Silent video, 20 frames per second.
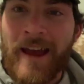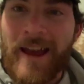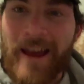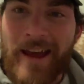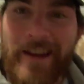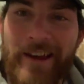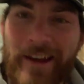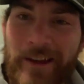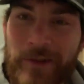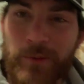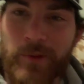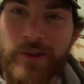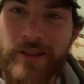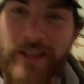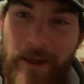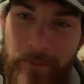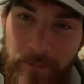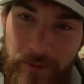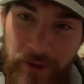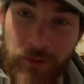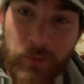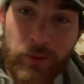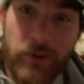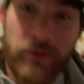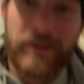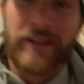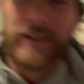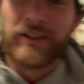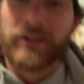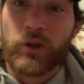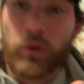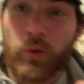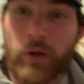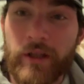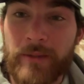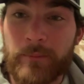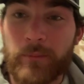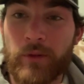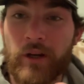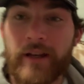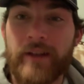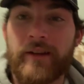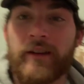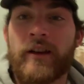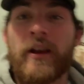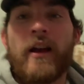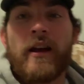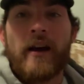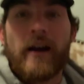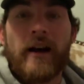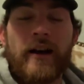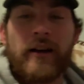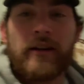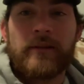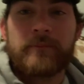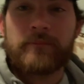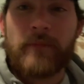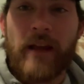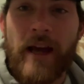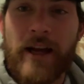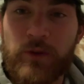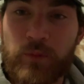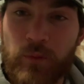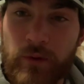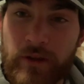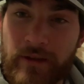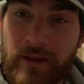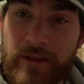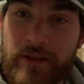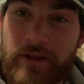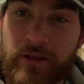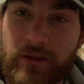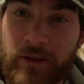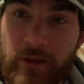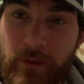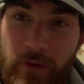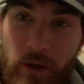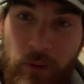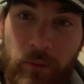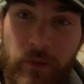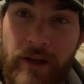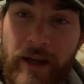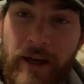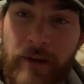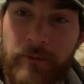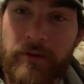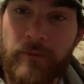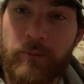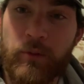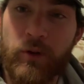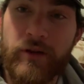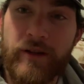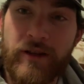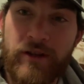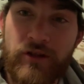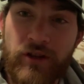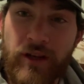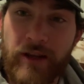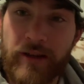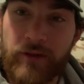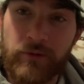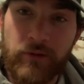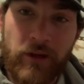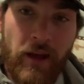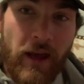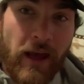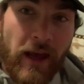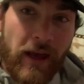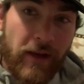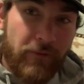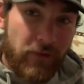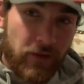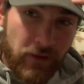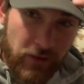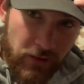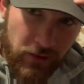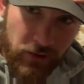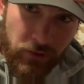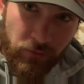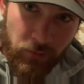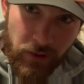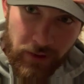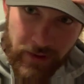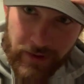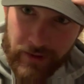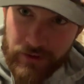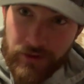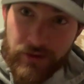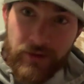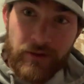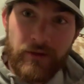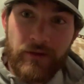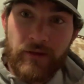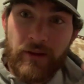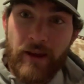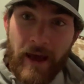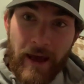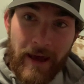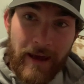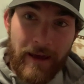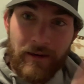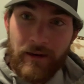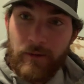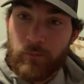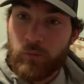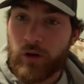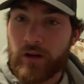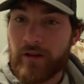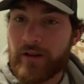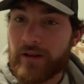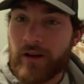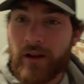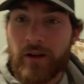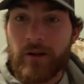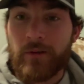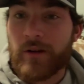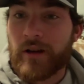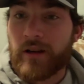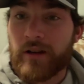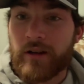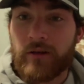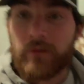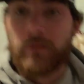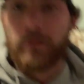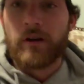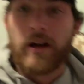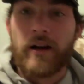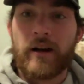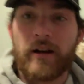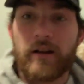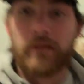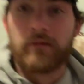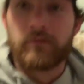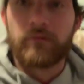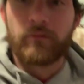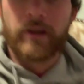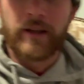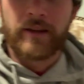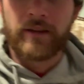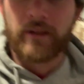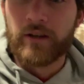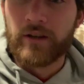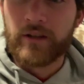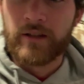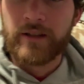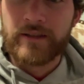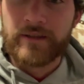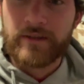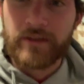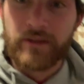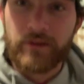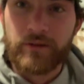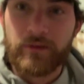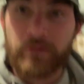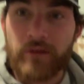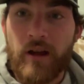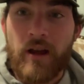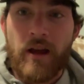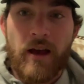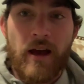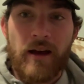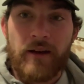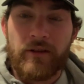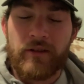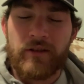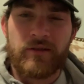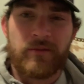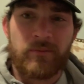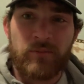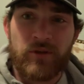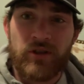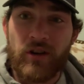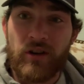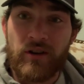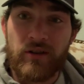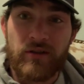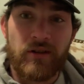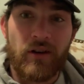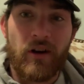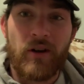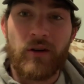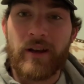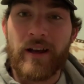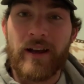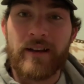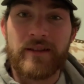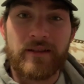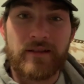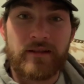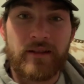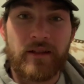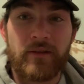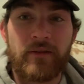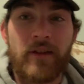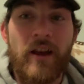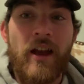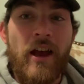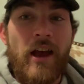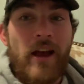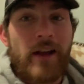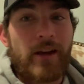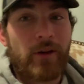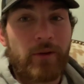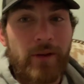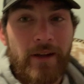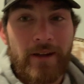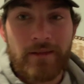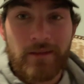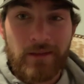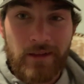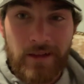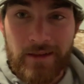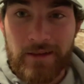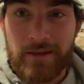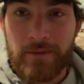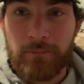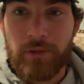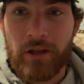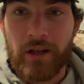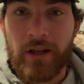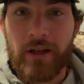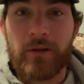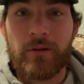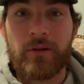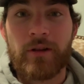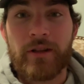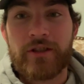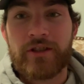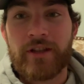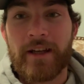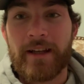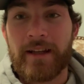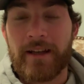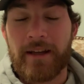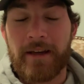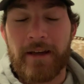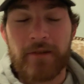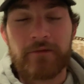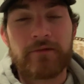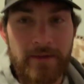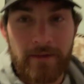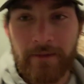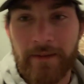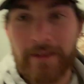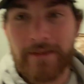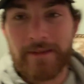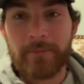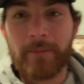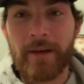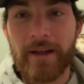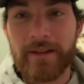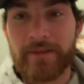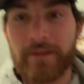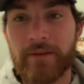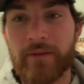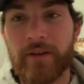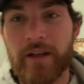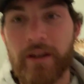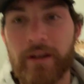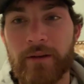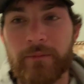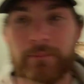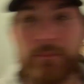Hey guys, what's happening? So we're gonna take a quick break. I just wanted to let y'all know, if y'all want to help support this channel, you want to get you the hat I'm wearing in Colorado. We got the hoodies too, and there's some shirts, all kinds of stuff. Go down the link below, check it out, and let's get back to the video.